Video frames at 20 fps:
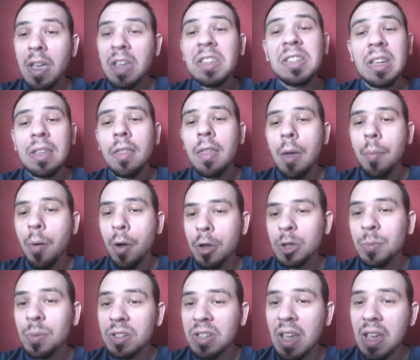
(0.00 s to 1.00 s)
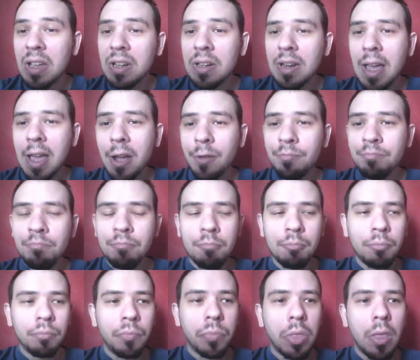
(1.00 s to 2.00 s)
see that their post's been taken down,
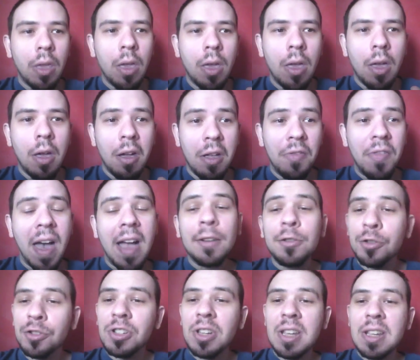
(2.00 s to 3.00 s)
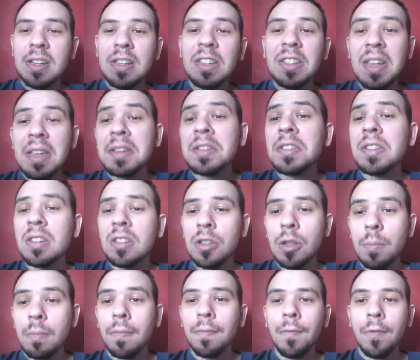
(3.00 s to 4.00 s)
and that just incenses
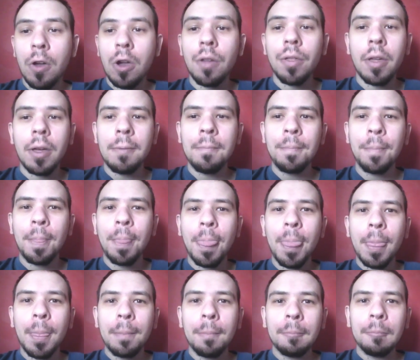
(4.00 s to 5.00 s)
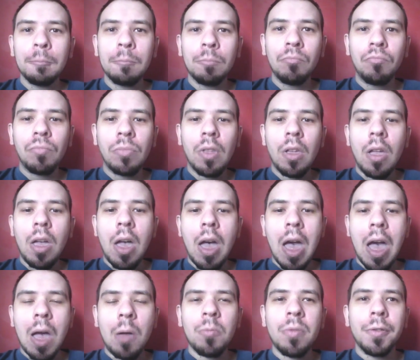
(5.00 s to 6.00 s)
them further.
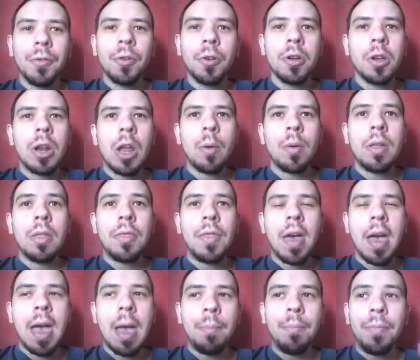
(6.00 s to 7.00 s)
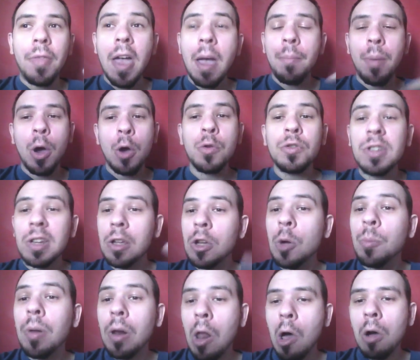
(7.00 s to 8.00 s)
And before you know it, they're posting
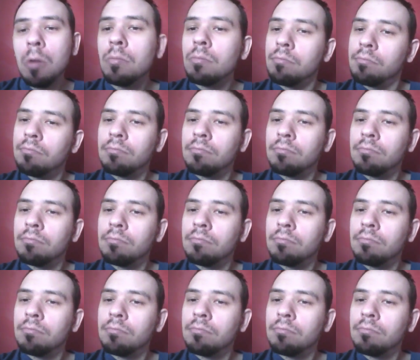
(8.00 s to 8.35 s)
up a lot,